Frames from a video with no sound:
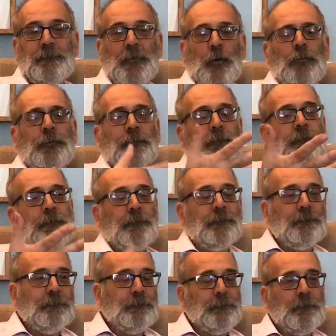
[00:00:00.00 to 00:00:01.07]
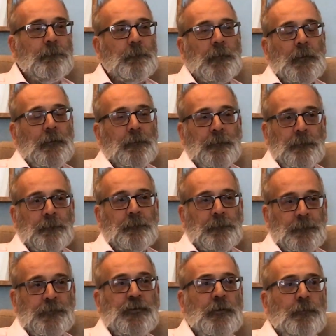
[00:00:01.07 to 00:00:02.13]
you know, the,
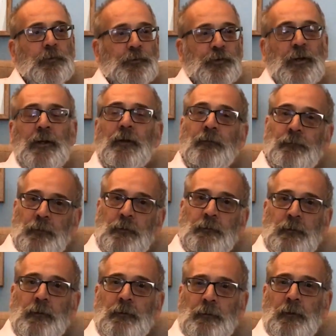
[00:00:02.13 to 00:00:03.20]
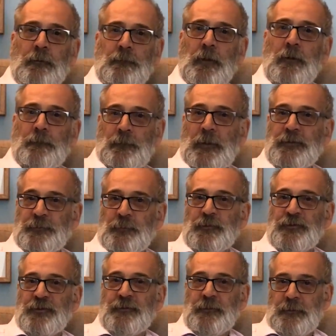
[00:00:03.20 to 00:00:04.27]
the cheap portrayal of, of, of,
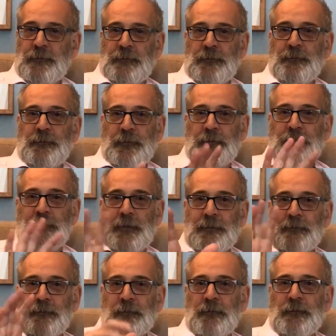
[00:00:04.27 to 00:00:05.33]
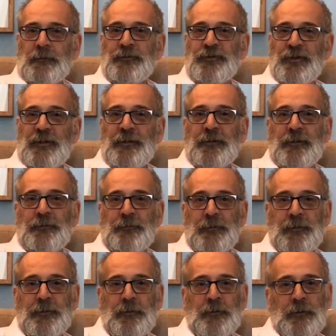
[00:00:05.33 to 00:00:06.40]
lesbians in, in, in that little scene in
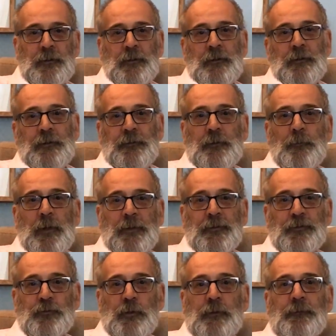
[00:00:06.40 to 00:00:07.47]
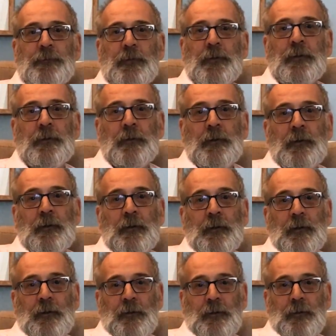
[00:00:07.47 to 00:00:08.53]
the in the miners' welfare.
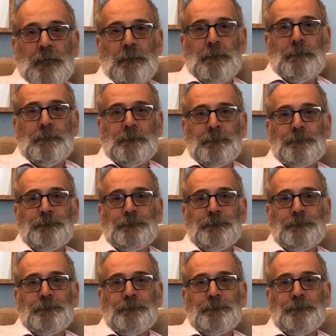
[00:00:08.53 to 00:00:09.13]
Mm. Um,